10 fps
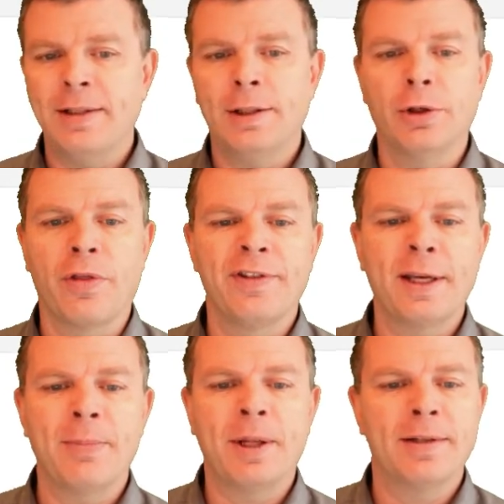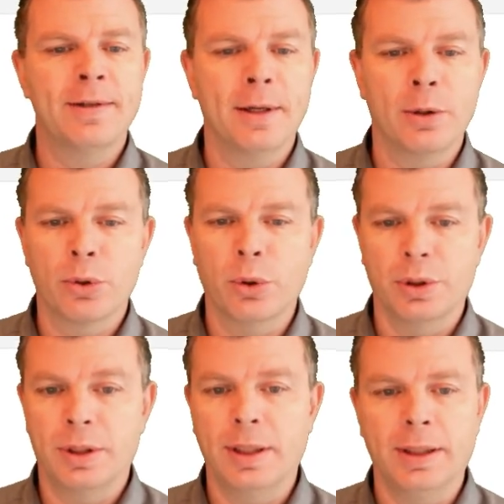So the subnets now
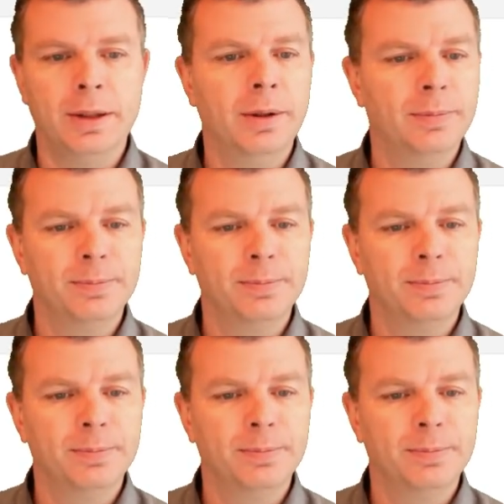contain